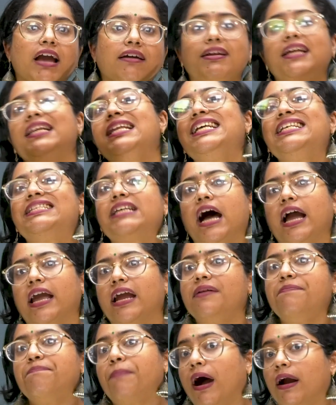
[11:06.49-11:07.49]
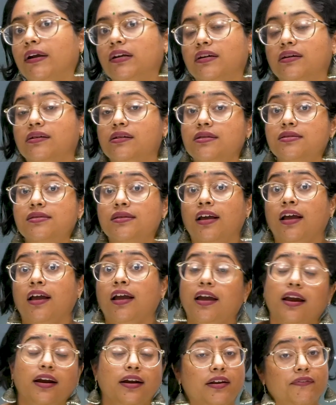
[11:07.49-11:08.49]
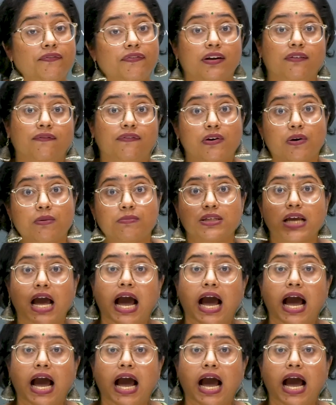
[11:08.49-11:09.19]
release iron particles in different forms.